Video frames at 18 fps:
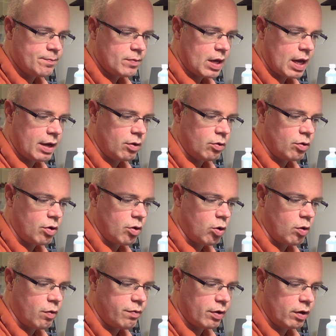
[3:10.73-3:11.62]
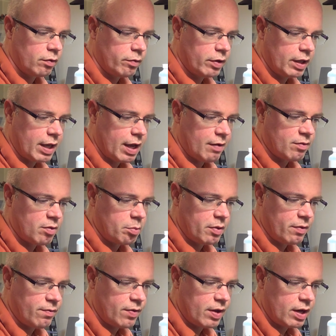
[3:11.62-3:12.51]
I don't know if it'll really ever
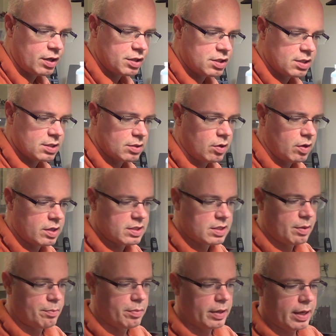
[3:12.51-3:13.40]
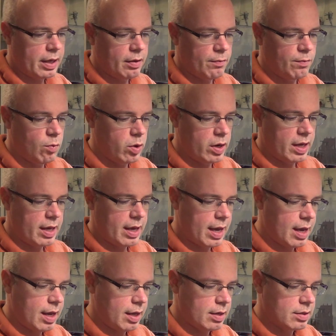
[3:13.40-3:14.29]
be finished. As long as I'm playing
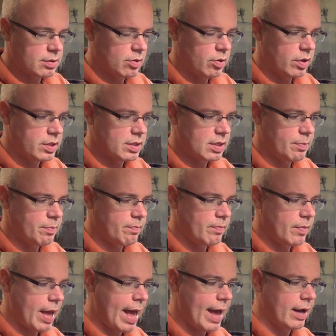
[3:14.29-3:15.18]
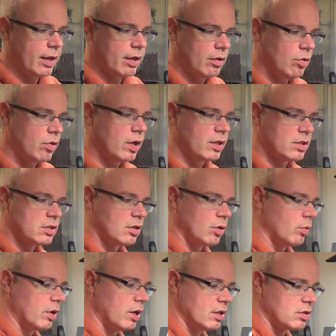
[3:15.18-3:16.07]
40k and as long as I'm adding units
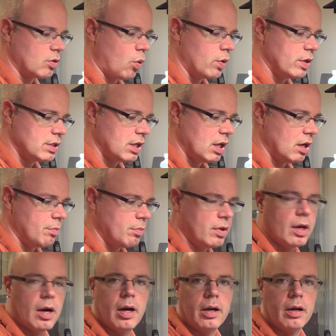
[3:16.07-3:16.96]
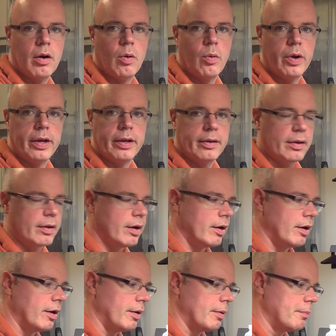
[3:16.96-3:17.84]
to it, it's always going to be ongoing.
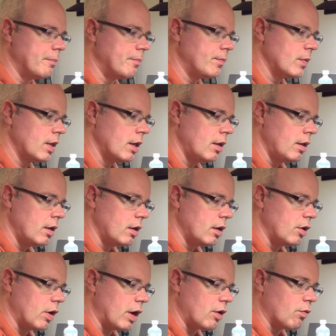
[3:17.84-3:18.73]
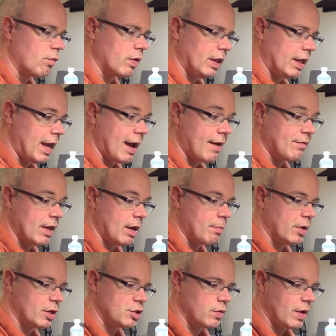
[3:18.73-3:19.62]
I don't really have
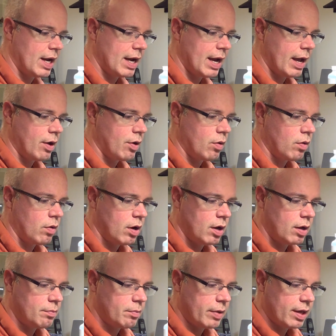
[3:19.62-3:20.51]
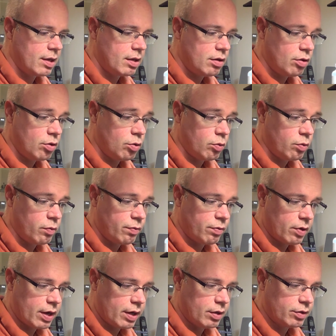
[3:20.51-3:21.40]
that much right now on my queue
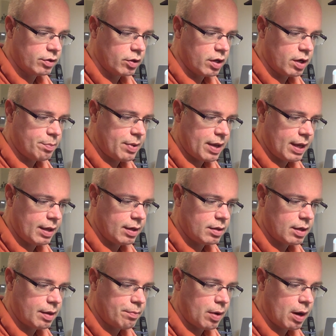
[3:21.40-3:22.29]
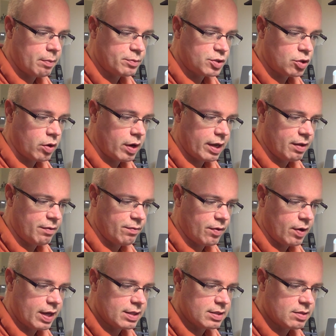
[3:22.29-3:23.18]
for Eldar to paint. I'm sure I can
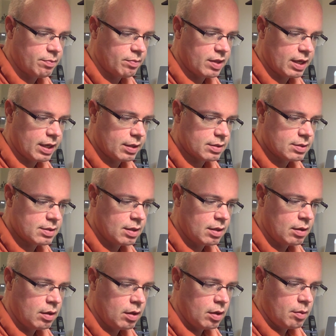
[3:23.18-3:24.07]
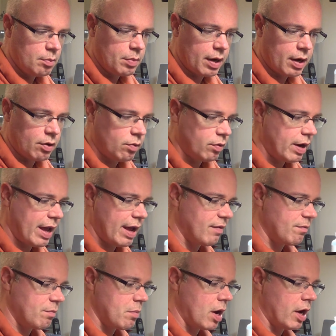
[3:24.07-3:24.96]
find some things, but I don't
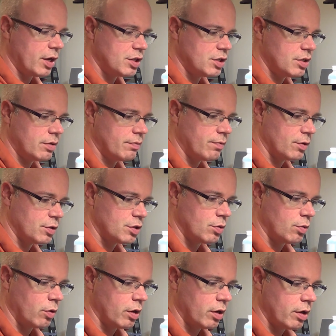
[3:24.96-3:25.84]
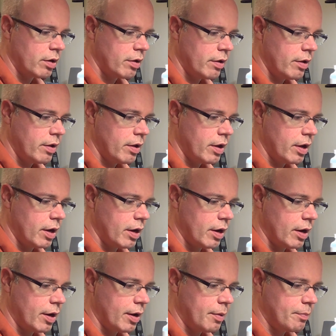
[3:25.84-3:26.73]
have much for sure.
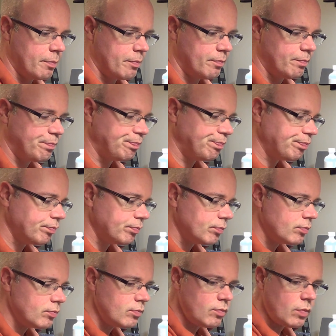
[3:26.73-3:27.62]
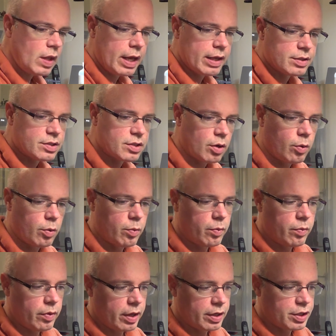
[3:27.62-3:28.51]
And
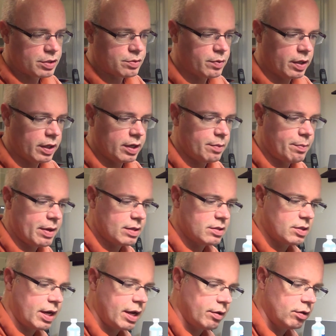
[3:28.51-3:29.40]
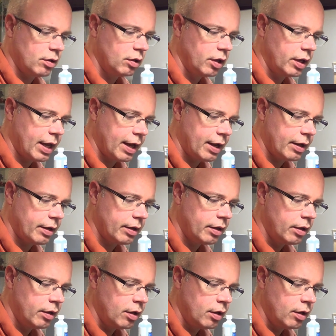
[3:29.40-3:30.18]
so it just really depends on how you look at it.